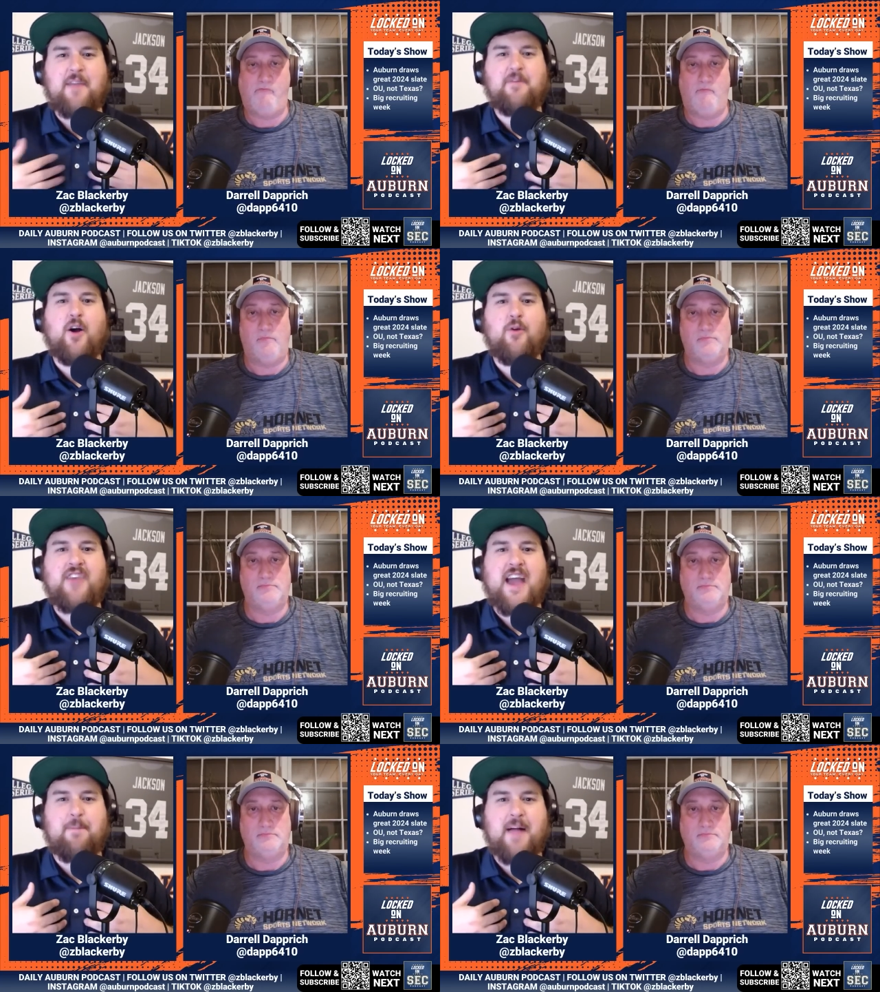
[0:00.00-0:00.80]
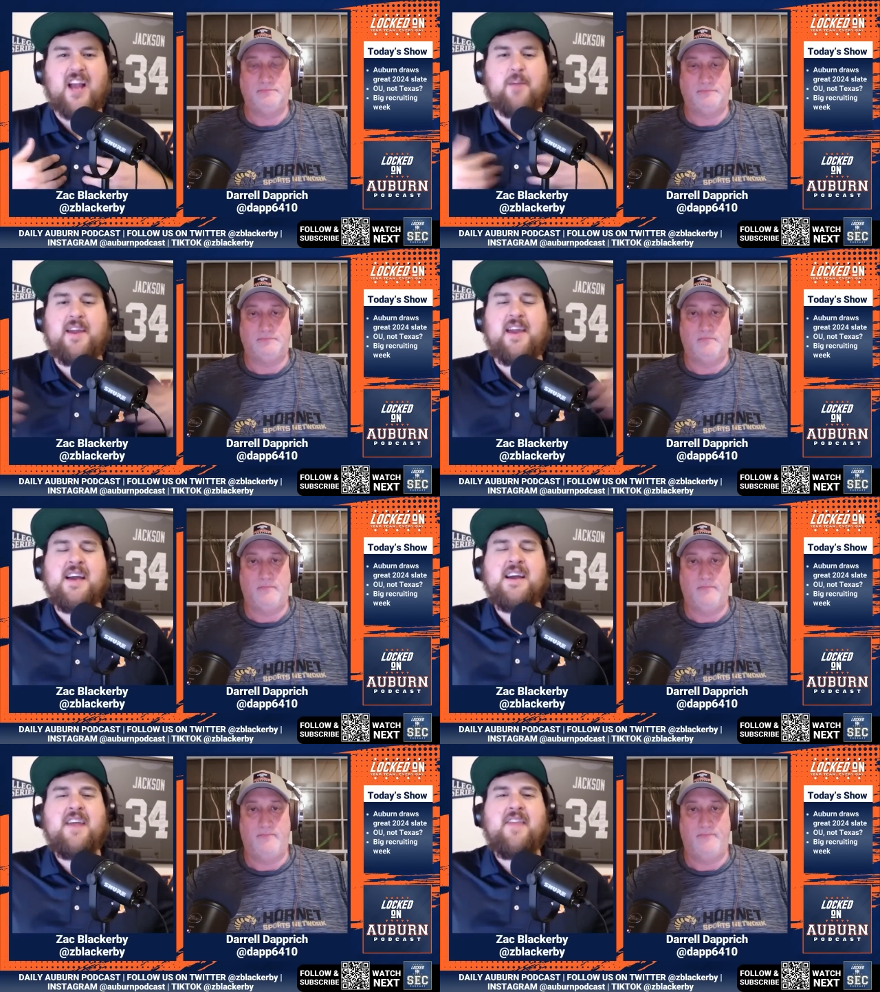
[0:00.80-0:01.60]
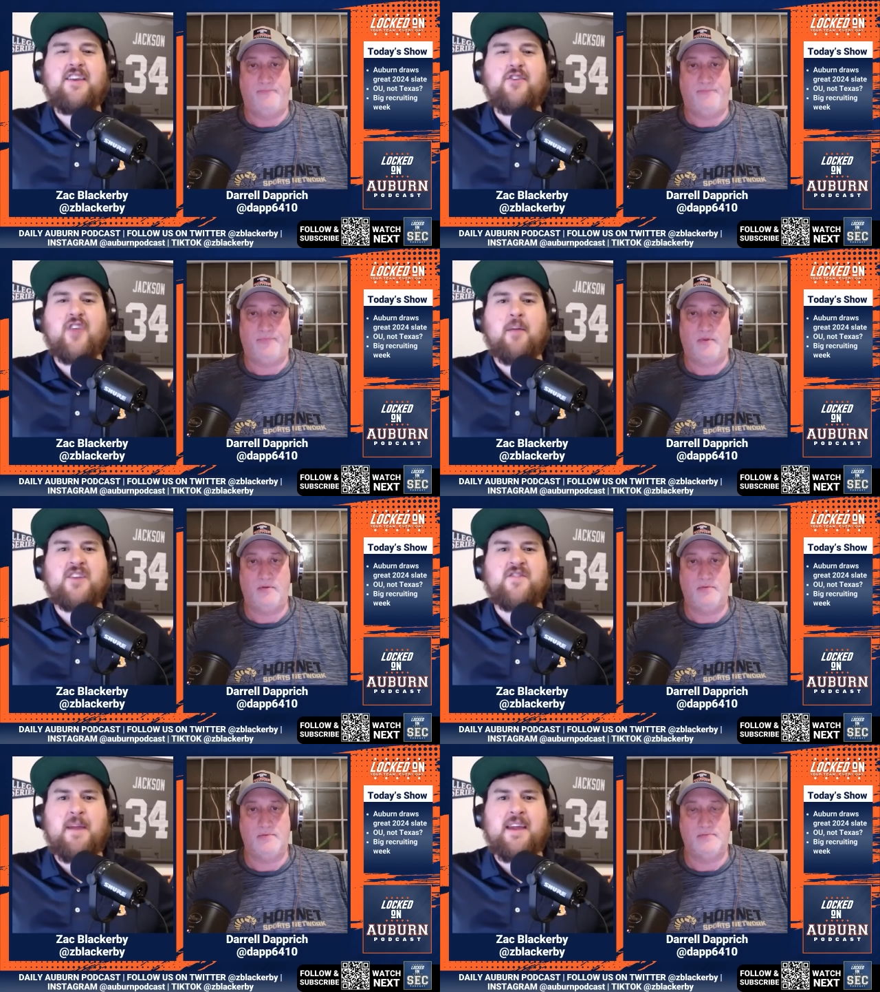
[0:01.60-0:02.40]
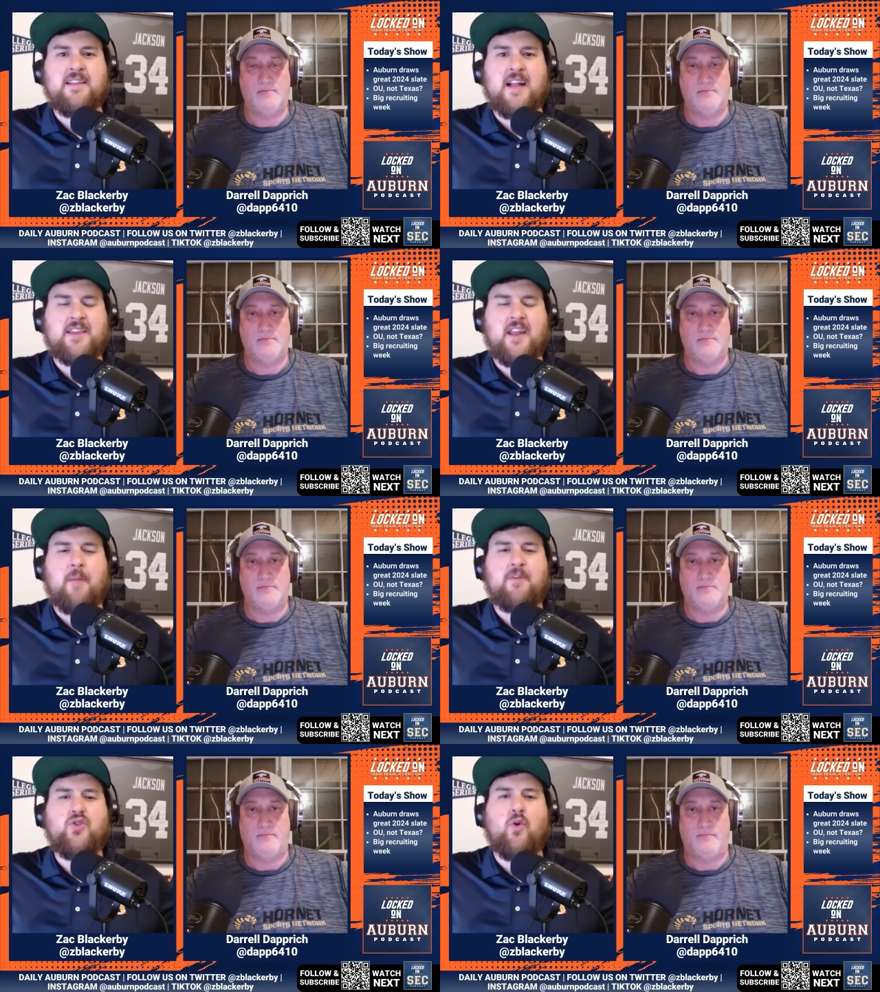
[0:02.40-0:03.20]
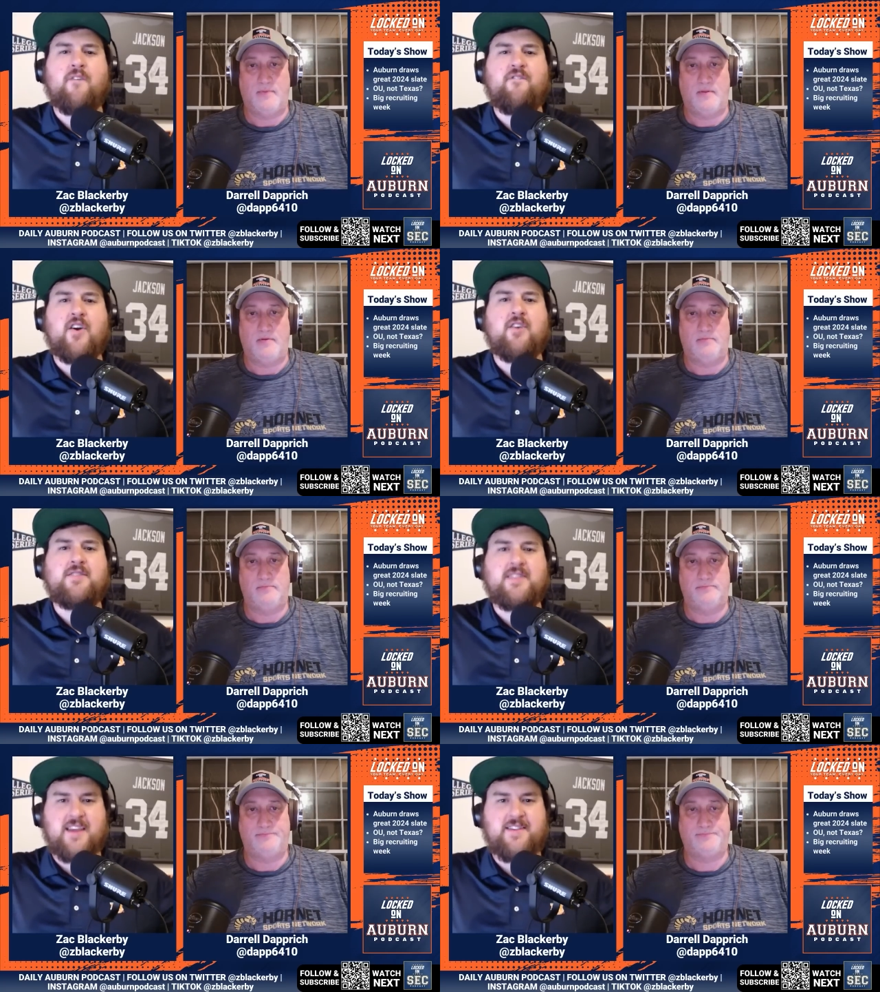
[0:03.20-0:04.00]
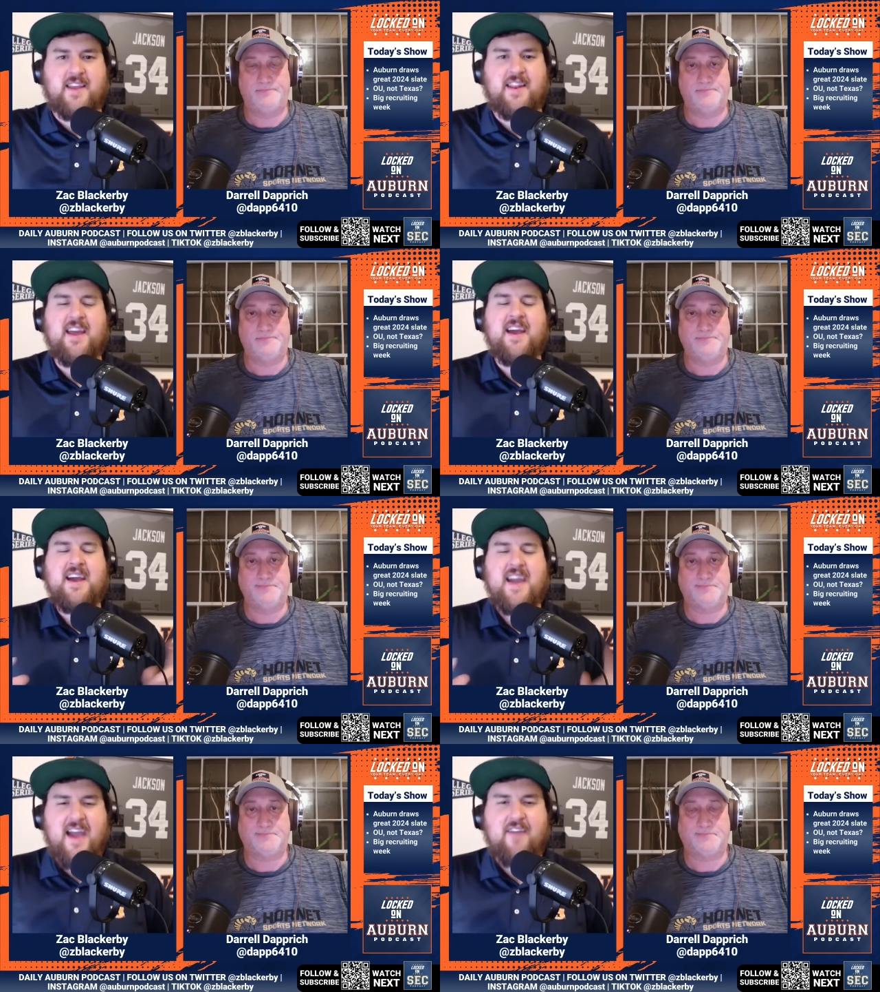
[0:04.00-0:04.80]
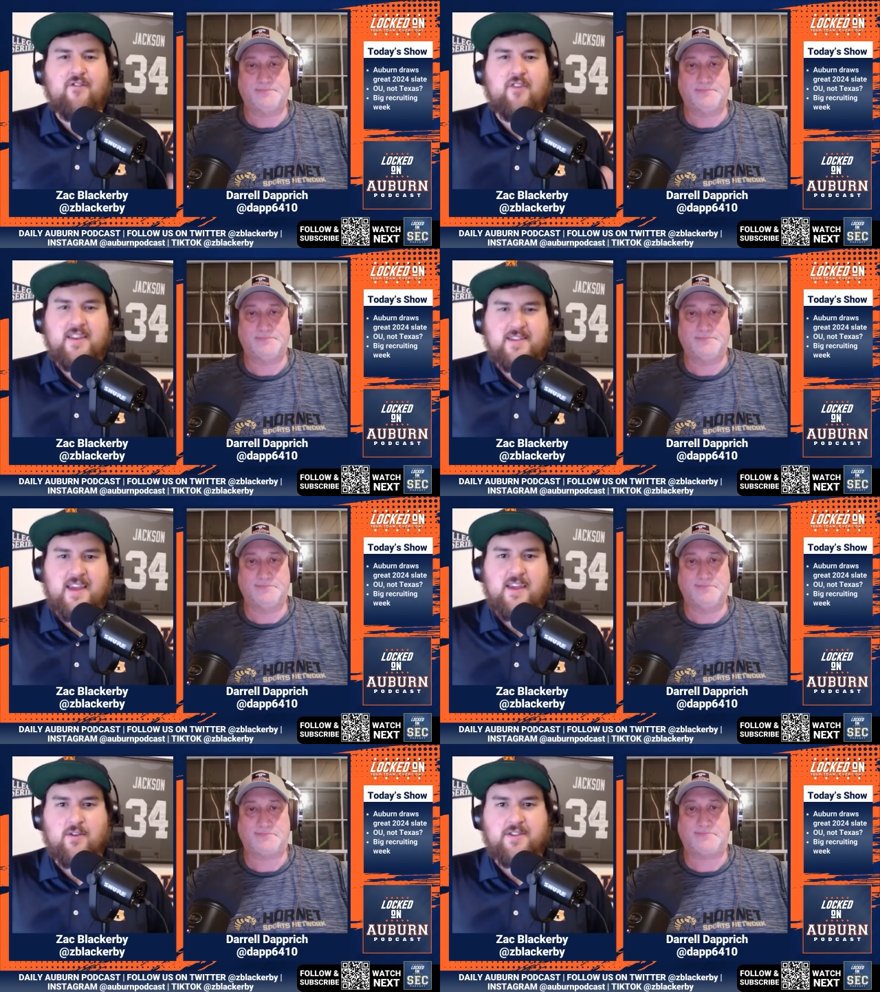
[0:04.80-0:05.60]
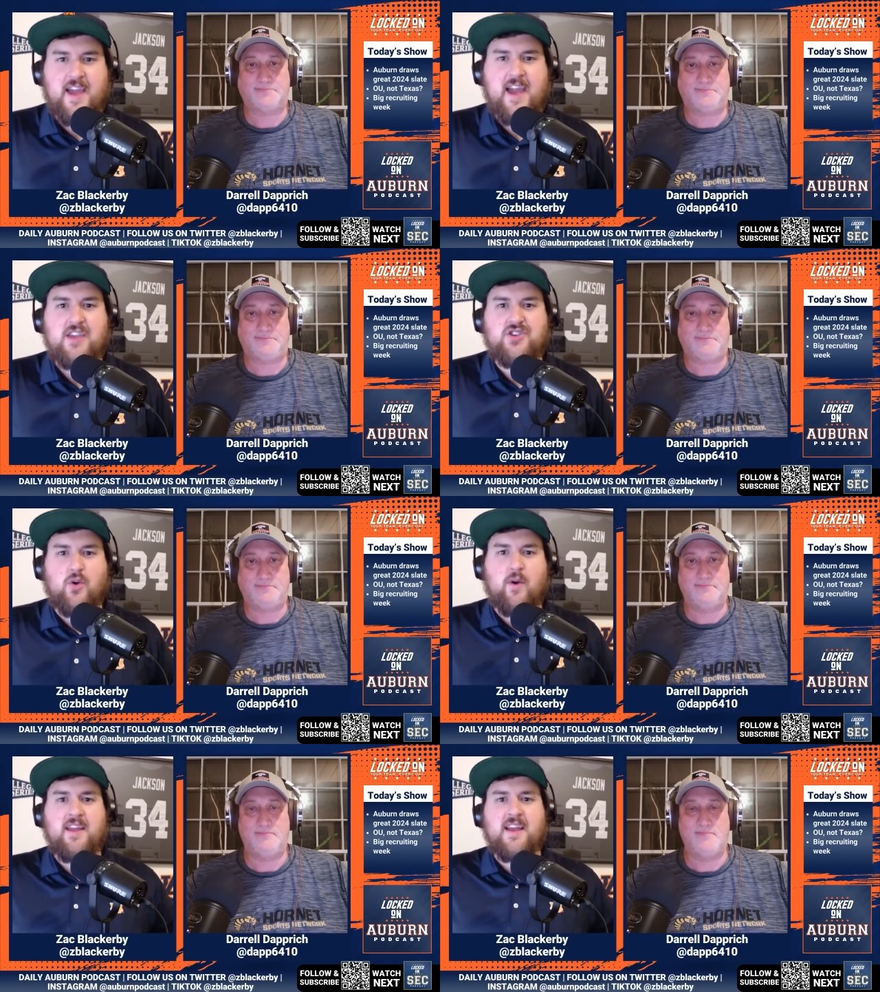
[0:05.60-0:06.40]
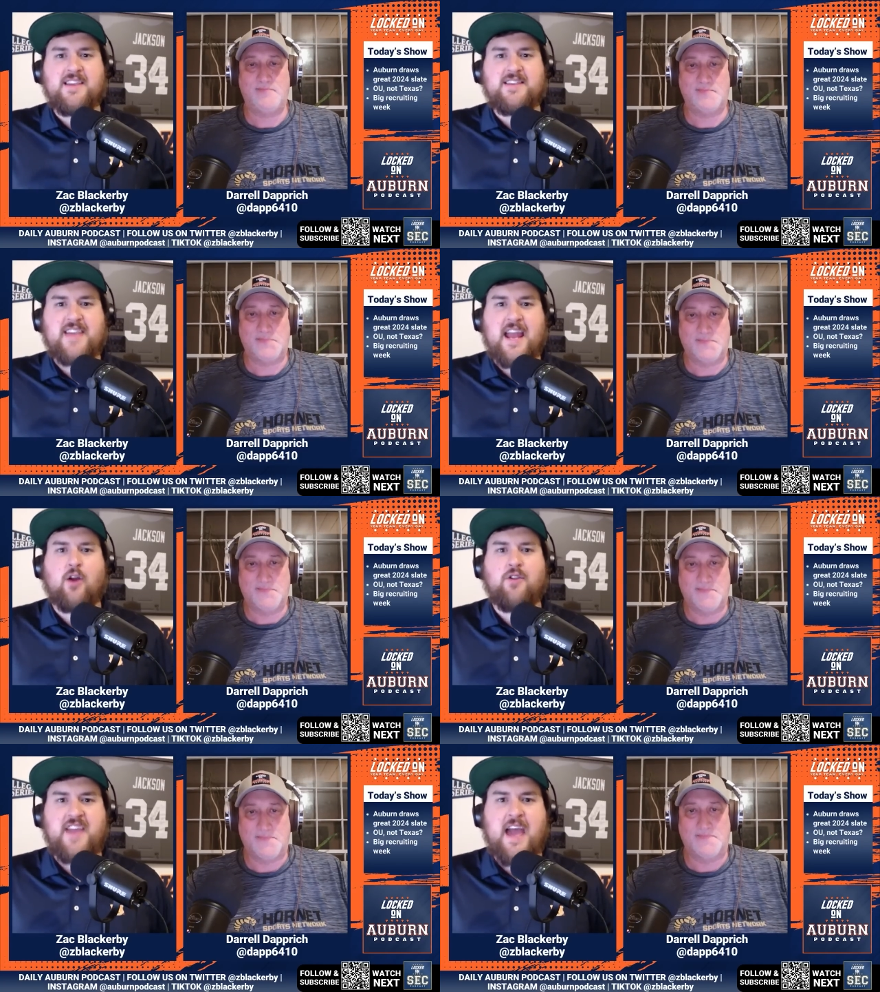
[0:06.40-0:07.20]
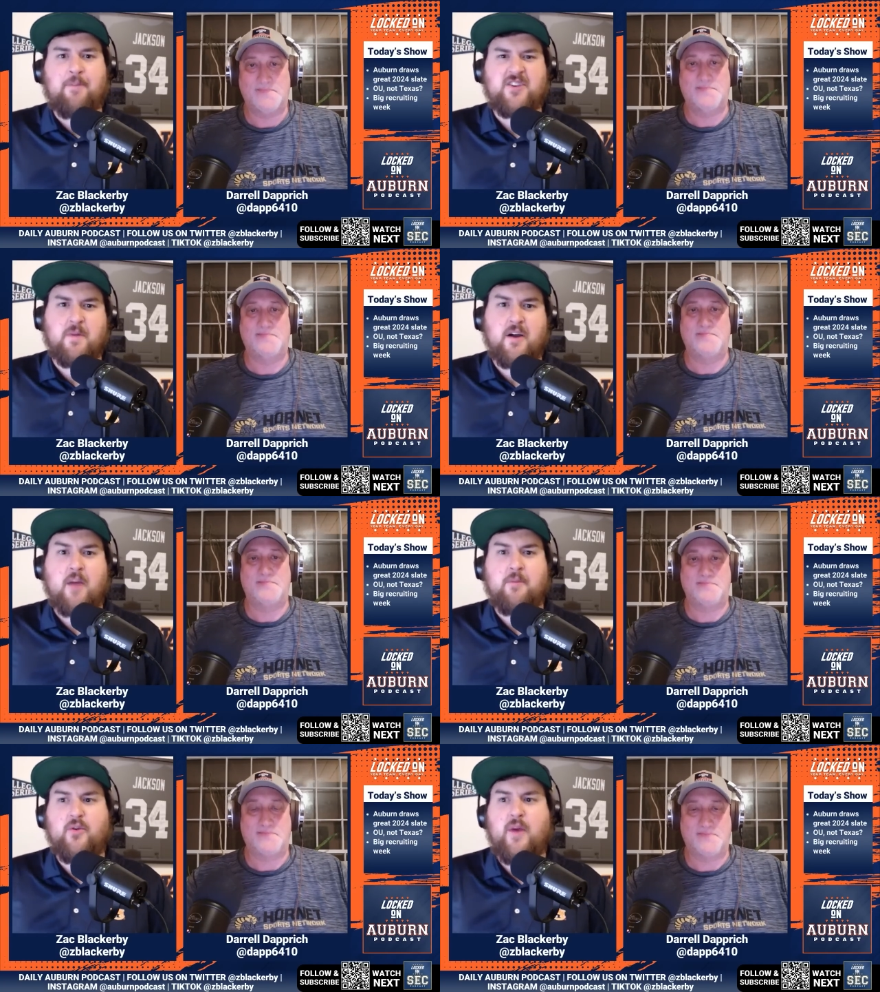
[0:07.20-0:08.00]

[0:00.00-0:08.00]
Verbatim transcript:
Speaker 1: I'm your host, Zac Blackerby, and thank you so much for making Locked On Auburn your first listen every single day. Joining us, Darrell Dapprich, Montgomery